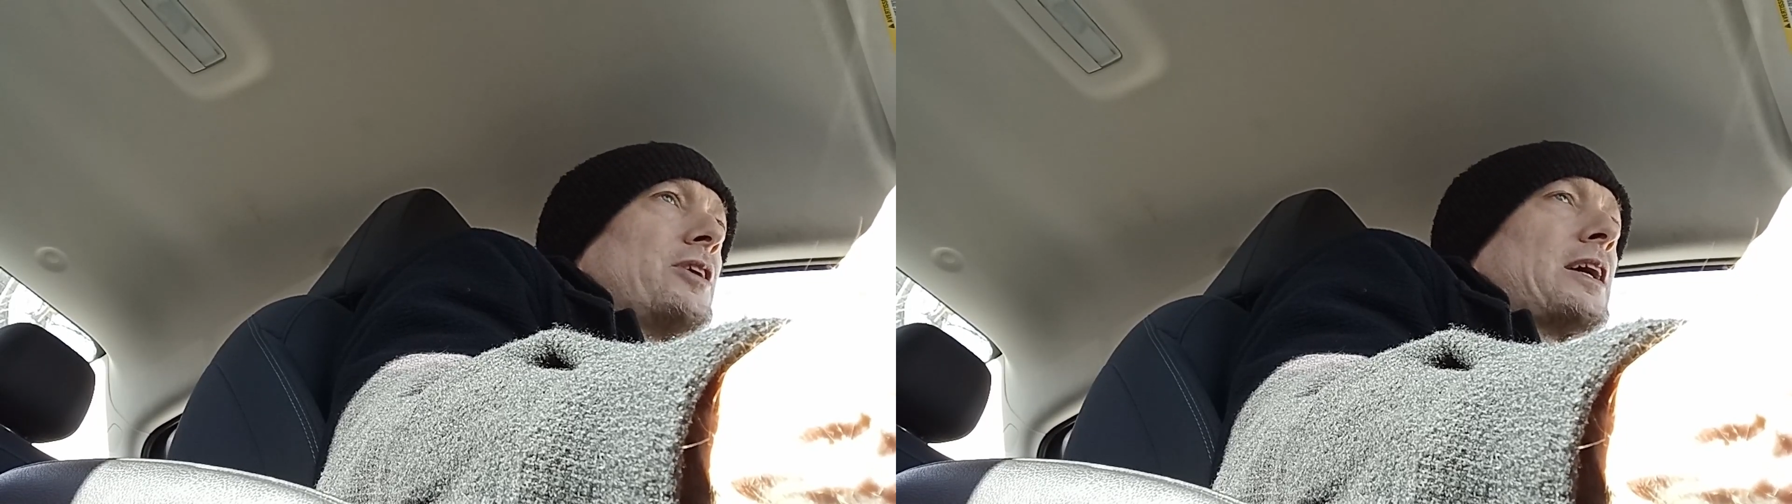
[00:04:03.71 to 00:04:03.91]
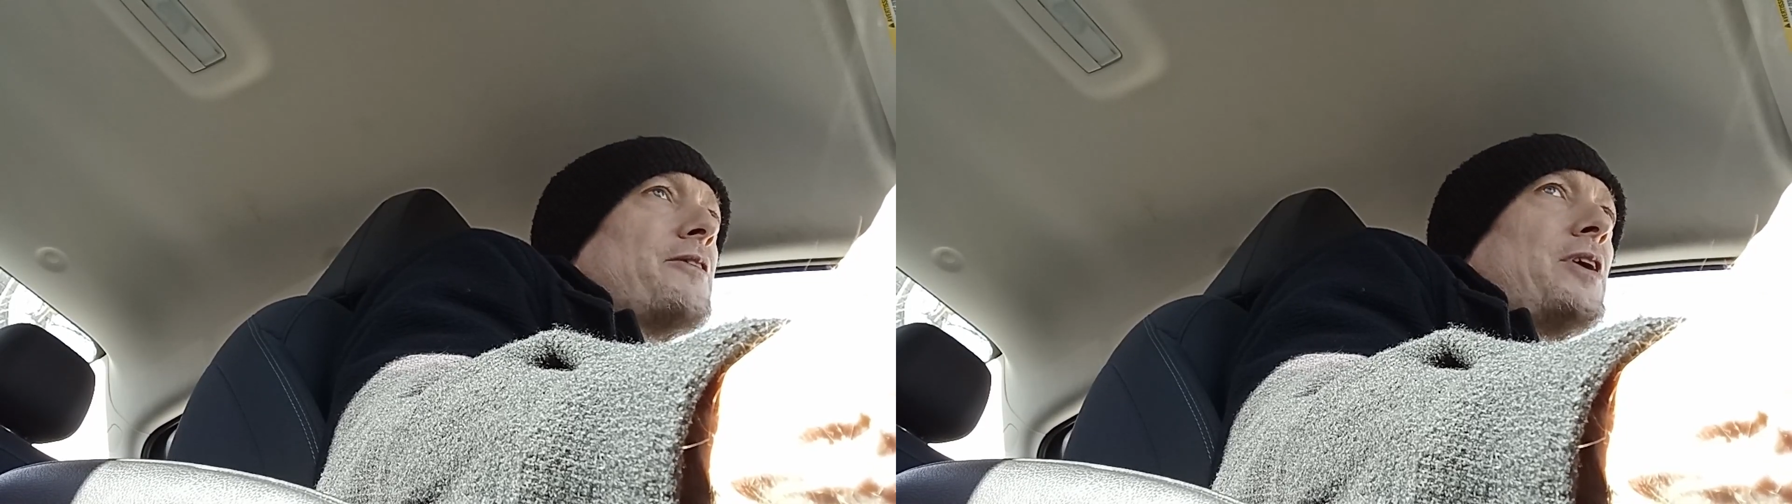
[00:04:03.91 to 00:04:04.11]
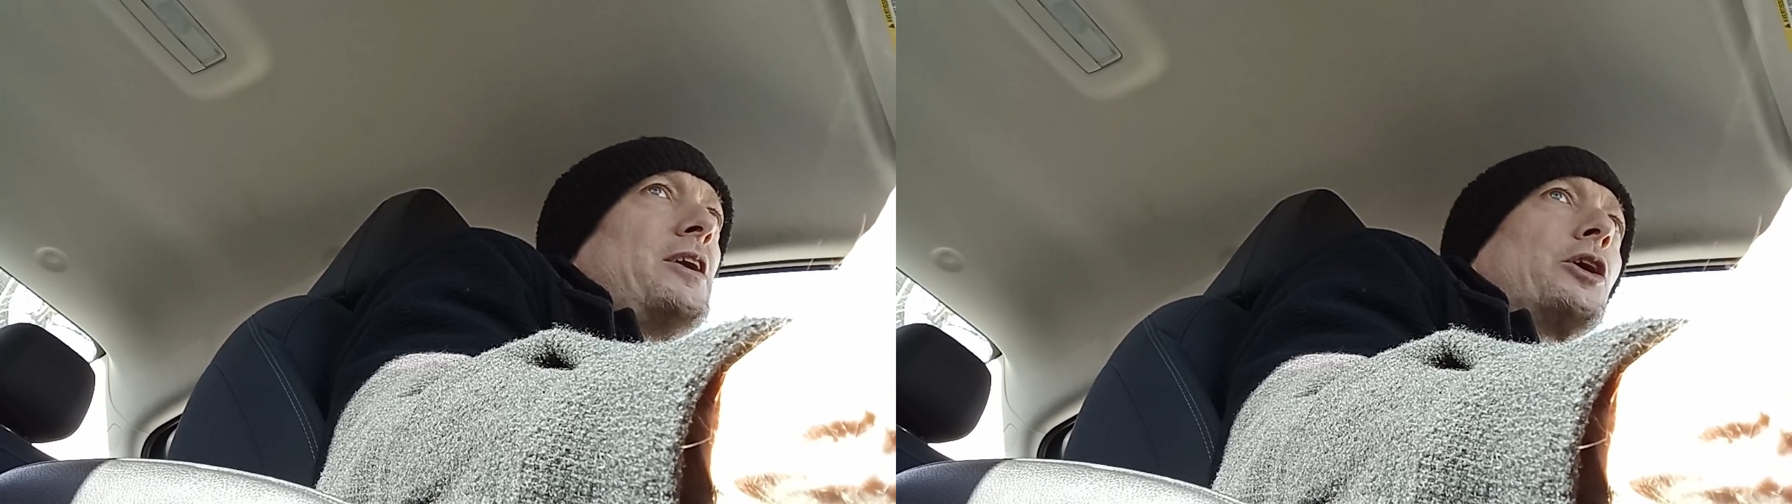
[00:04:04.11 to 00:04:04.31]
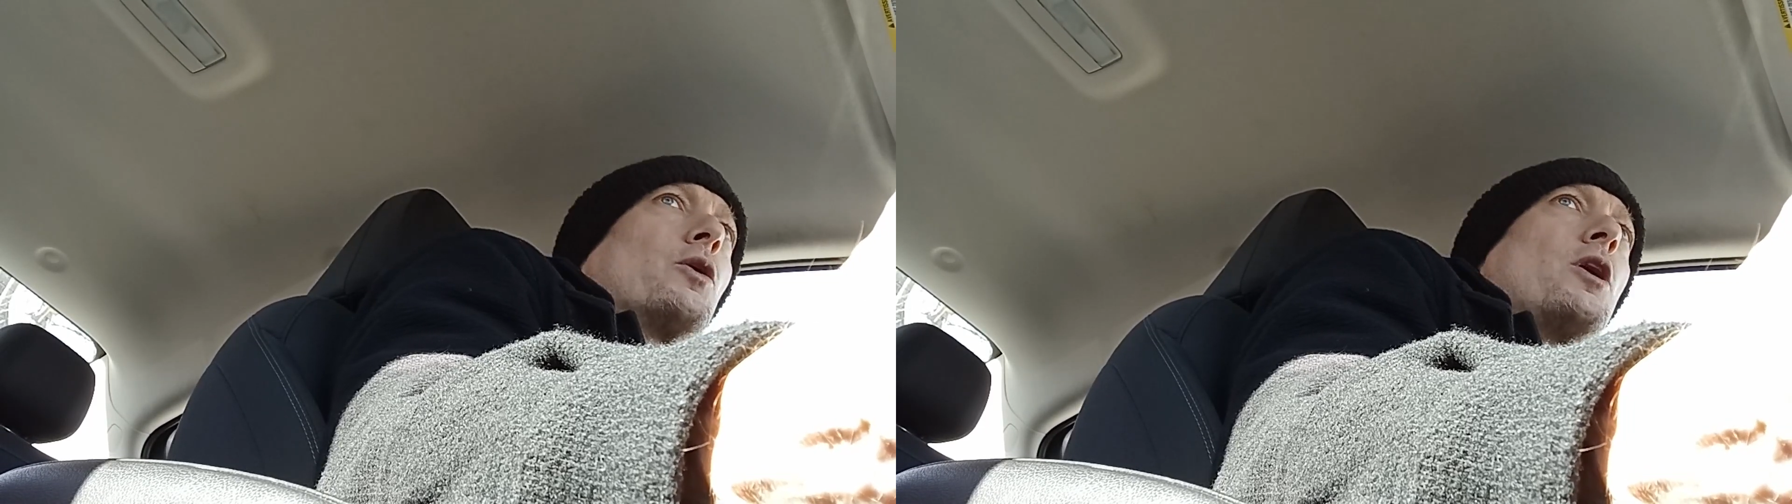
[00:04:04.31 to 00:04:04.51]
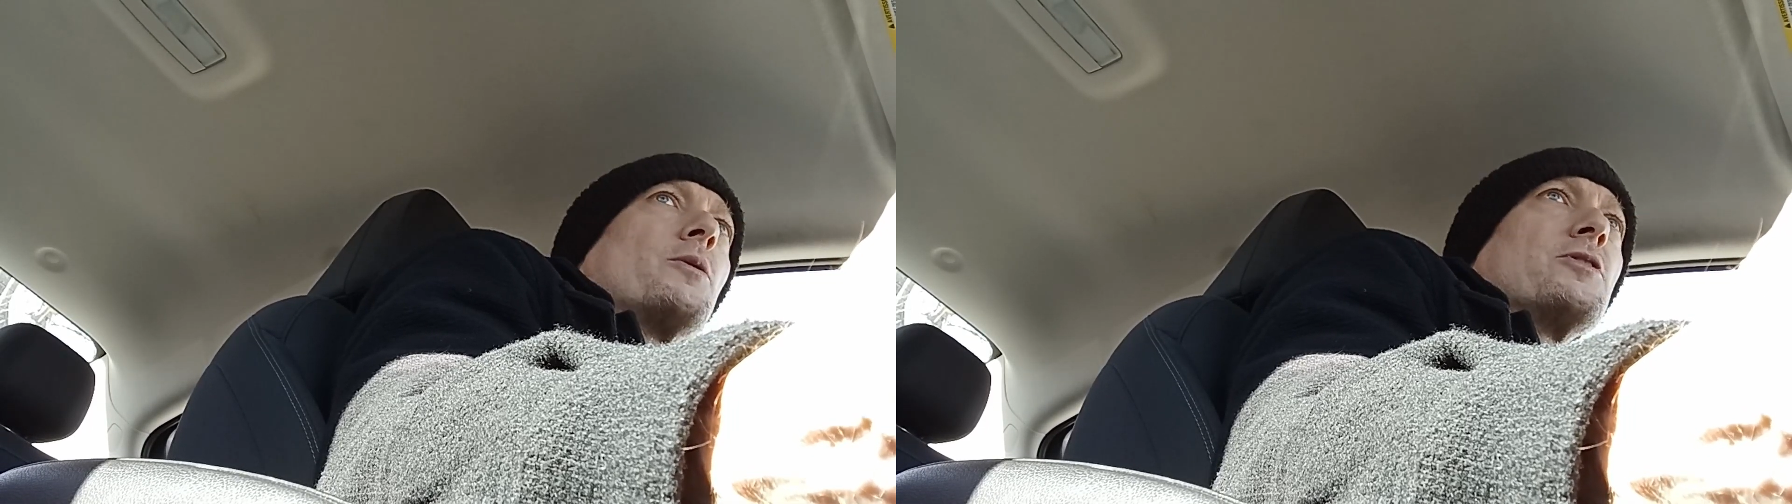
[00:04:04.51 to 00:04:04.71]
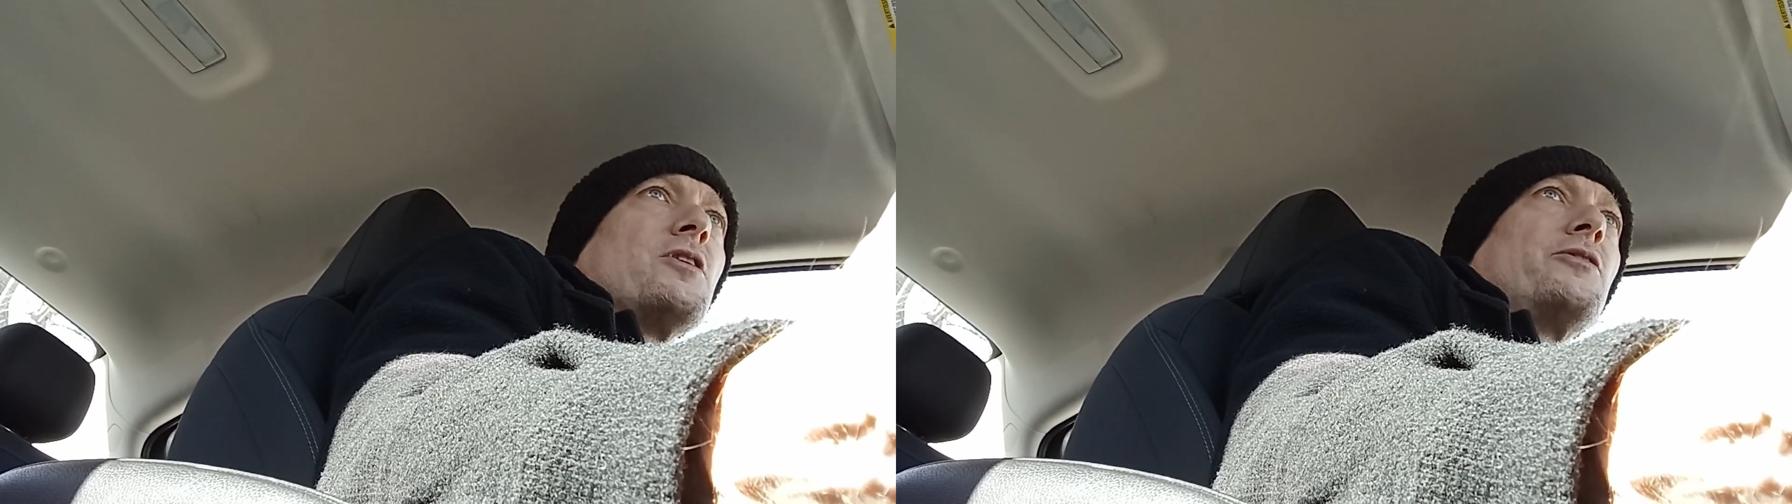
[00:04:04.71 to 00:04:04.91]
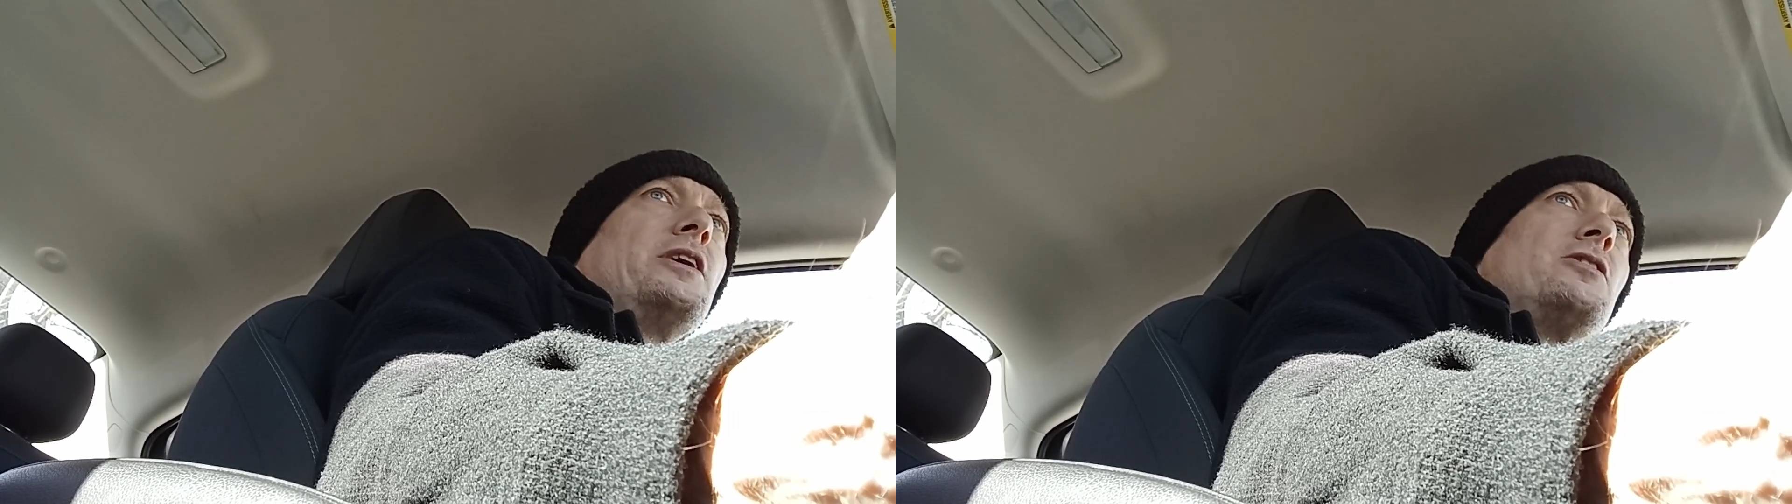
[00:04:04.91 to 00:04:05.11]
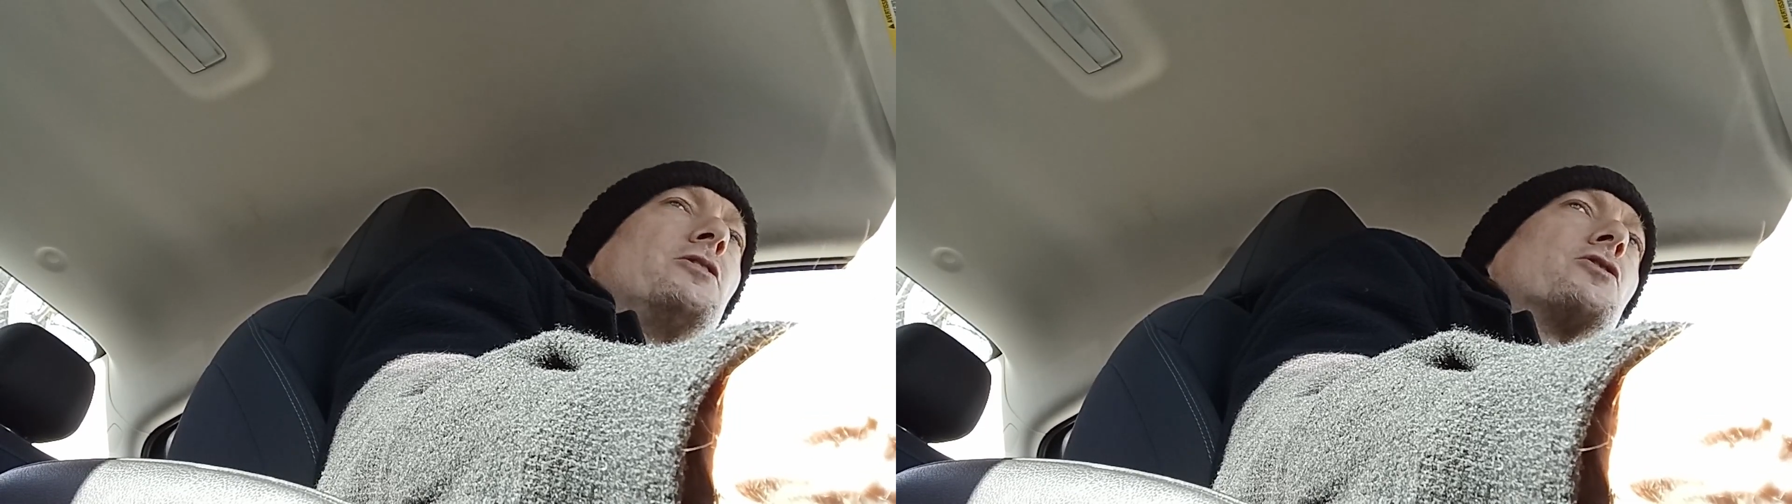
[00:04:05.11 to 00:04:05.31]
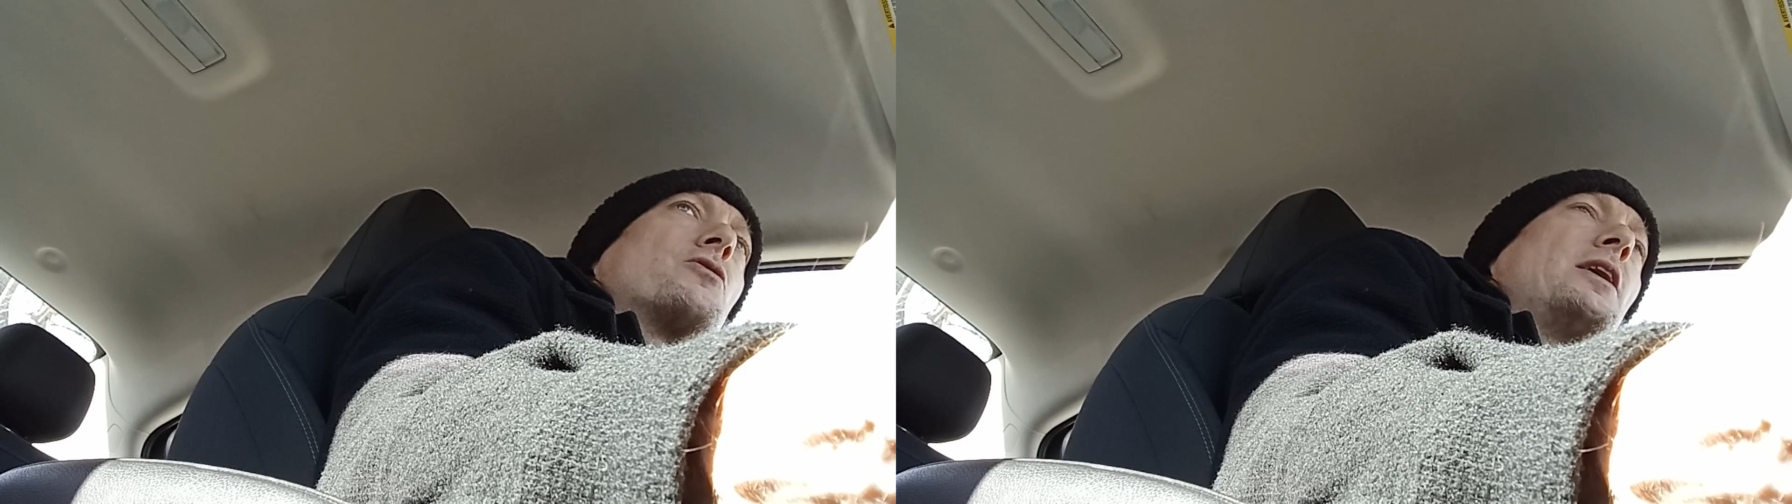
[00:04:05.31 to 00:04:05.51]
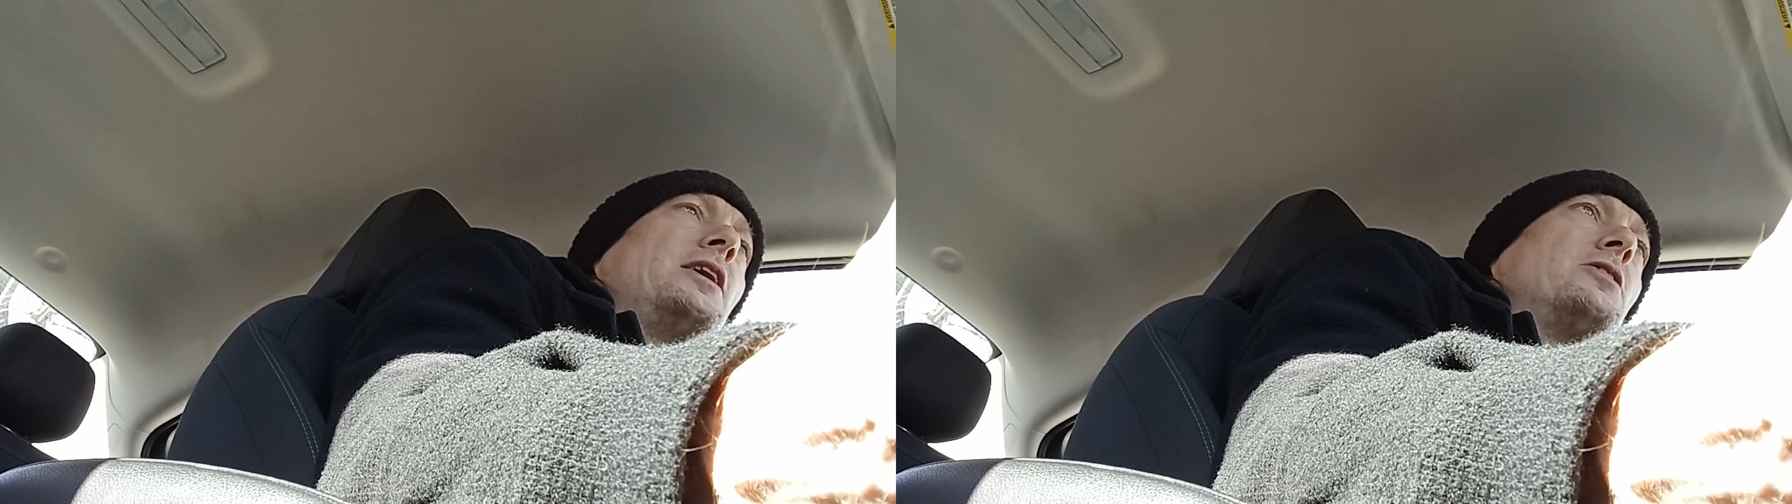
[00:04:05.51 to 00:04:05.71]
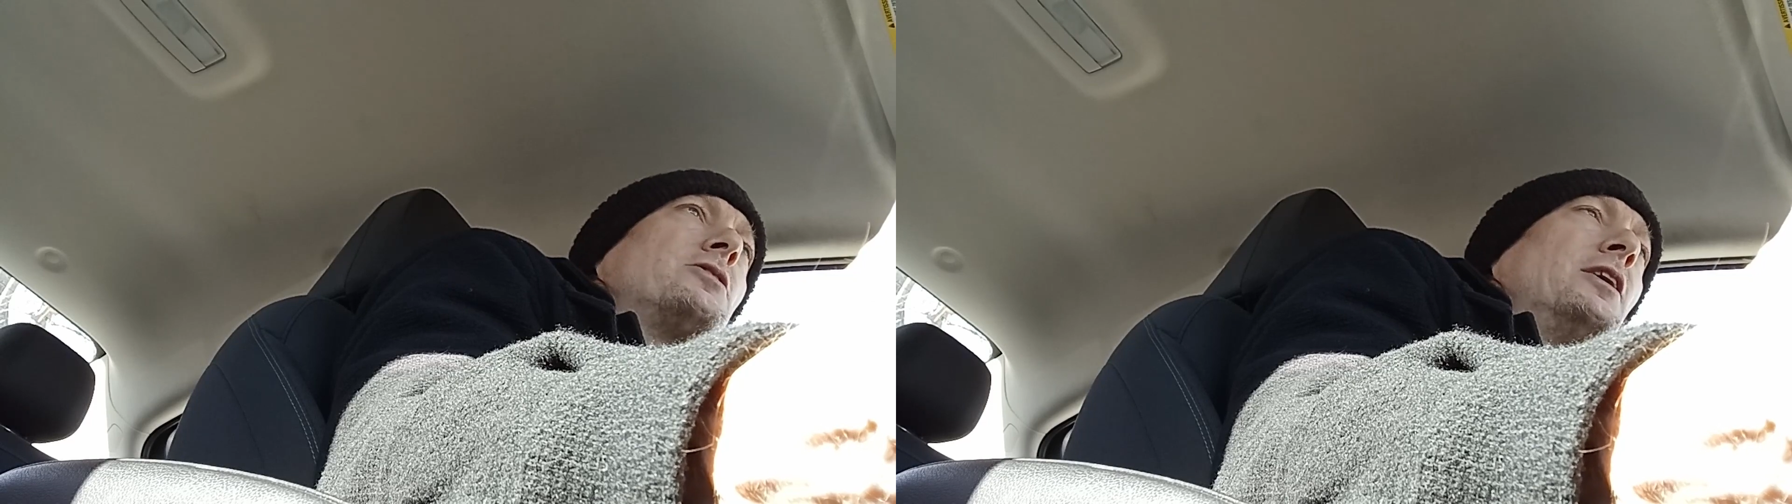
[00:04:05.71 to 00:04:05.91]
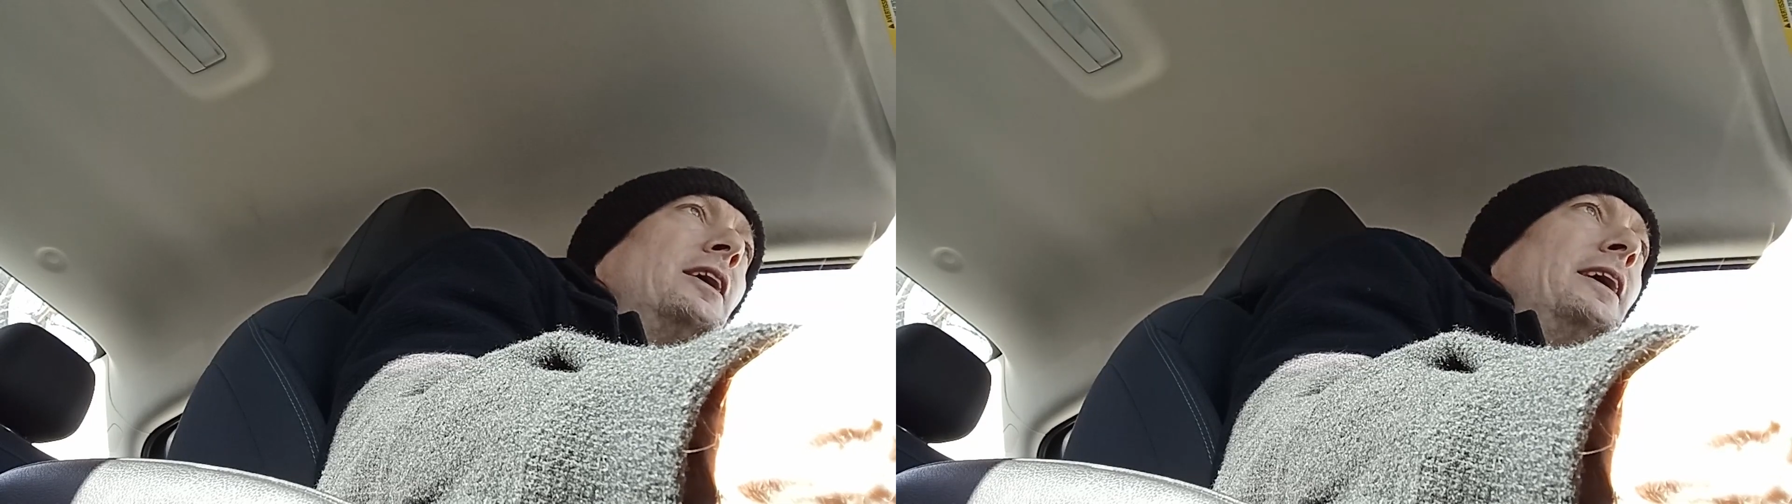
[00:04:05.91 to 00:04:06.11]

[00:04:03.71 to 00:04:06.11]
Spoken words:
Like I find Nicaraguan stuff leans into Shreddies,